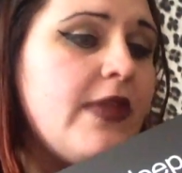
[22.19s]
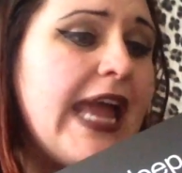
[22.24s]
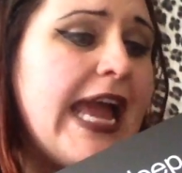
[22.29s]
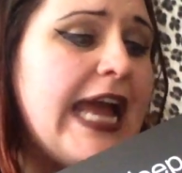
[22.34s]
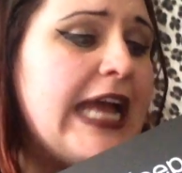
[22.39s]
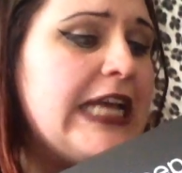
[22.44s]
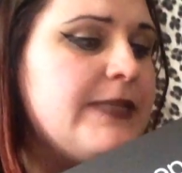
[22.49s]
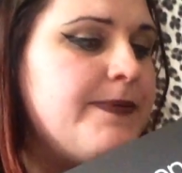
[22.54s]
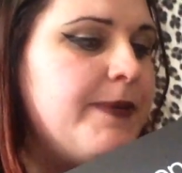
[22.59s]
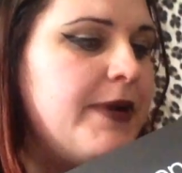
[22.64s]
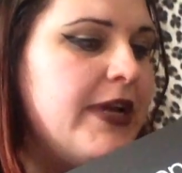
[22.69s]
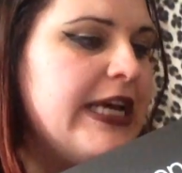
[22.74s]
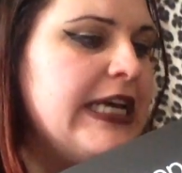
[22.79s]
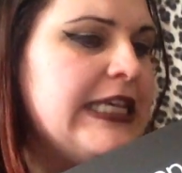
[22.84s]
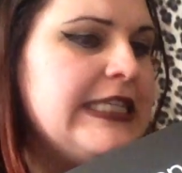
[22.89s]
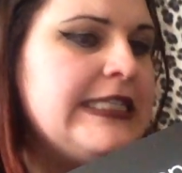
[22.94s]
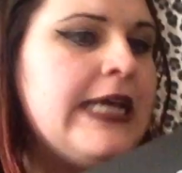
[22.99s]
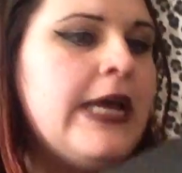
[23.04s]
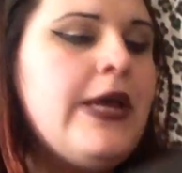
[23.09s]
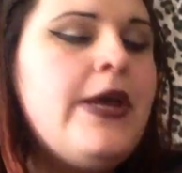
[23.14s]
S Plus
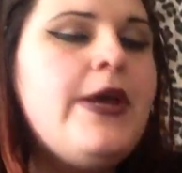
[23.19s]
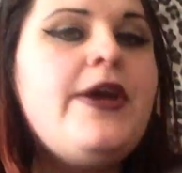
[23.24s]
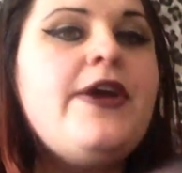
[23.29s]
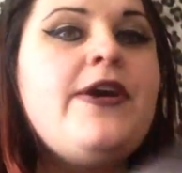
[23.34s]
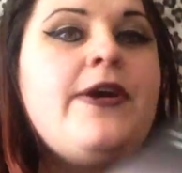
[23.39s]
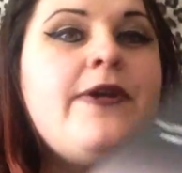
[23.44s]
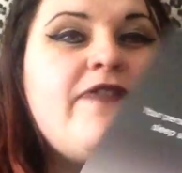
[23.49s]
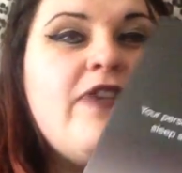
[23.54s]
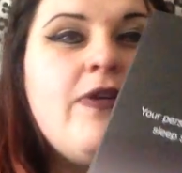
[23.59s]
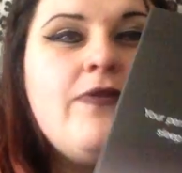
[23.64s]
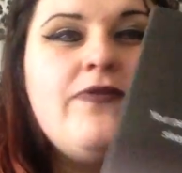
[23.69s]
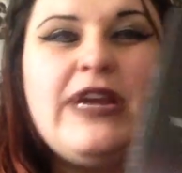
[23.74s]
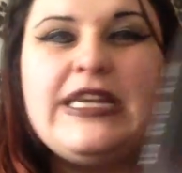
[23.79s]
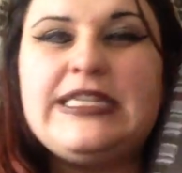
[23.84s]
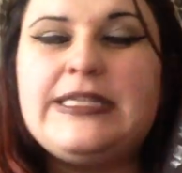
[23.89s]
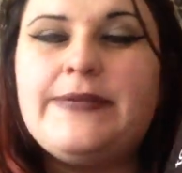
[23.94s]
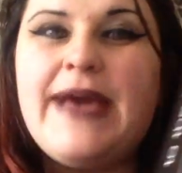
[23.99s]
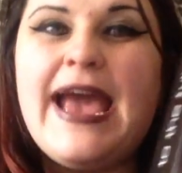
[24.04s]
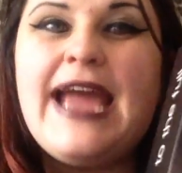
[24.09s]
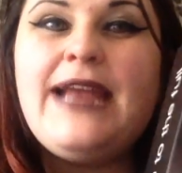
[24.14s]
from
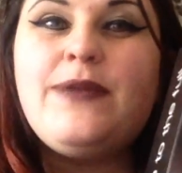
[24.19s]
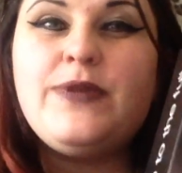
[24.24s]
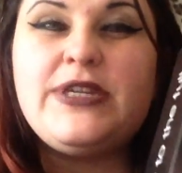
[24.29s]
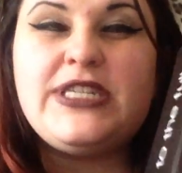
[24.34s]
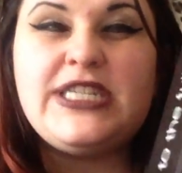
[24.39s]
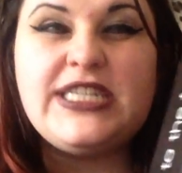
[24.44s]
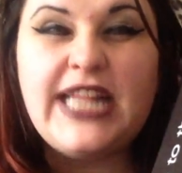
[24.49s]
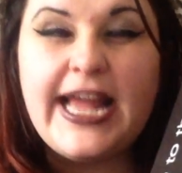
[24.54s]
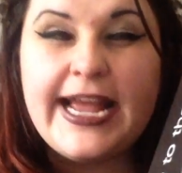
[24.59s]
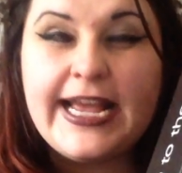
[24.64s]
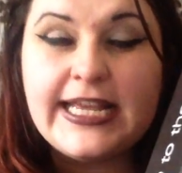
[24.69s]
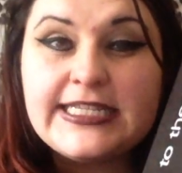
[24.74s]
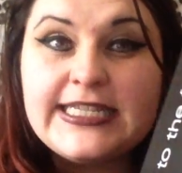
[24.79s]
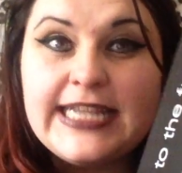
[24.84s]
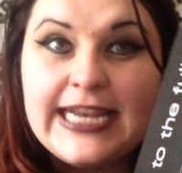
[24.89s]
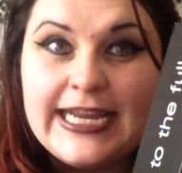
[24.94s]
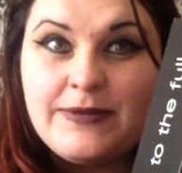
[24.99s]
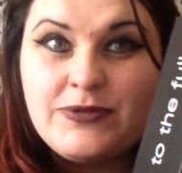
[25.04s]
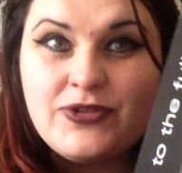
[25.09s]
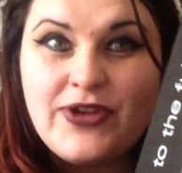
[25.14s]
Resmed, which is like a
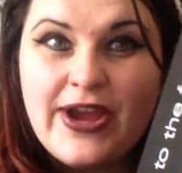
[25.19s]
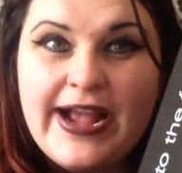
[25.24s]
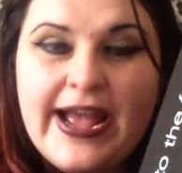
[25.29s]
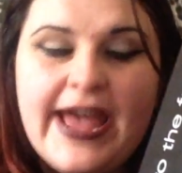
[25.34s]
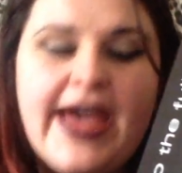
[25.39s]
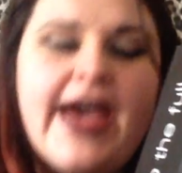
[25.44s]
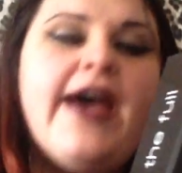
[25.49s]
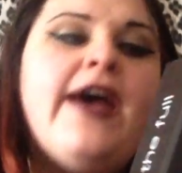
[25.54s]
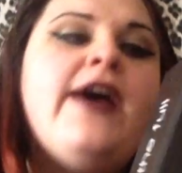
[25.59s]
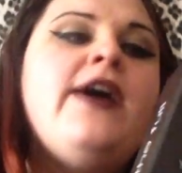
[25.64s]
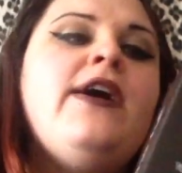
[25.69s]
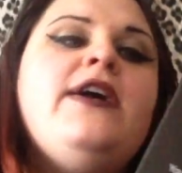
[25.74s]
sleep tracker.